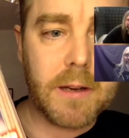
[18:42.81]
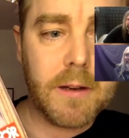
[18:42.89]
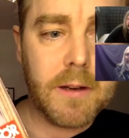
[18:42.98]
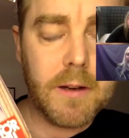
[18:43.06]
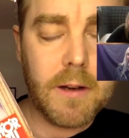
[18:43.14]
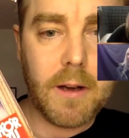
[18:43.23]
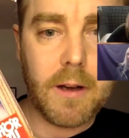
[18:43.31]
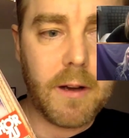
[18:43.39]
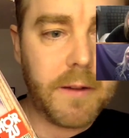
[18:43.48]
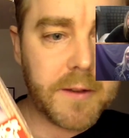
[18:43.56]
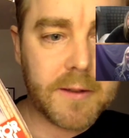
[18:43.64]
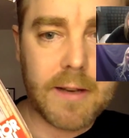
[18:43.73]
in
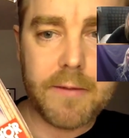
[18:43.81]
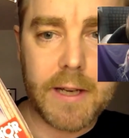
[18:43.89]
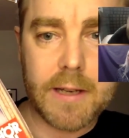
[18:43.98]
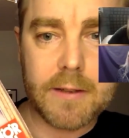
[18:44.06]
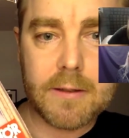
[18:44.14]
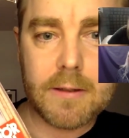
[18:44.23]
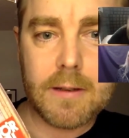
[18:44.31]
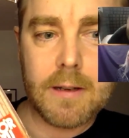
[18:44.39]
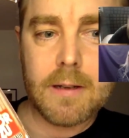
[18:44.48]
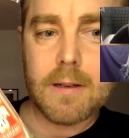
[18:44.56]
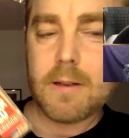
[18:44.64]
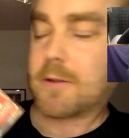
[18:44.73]
the 70s.
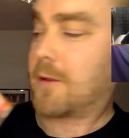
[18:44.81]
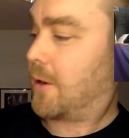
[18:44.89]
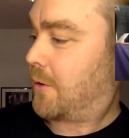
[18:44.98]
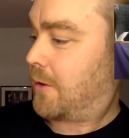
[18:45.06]
So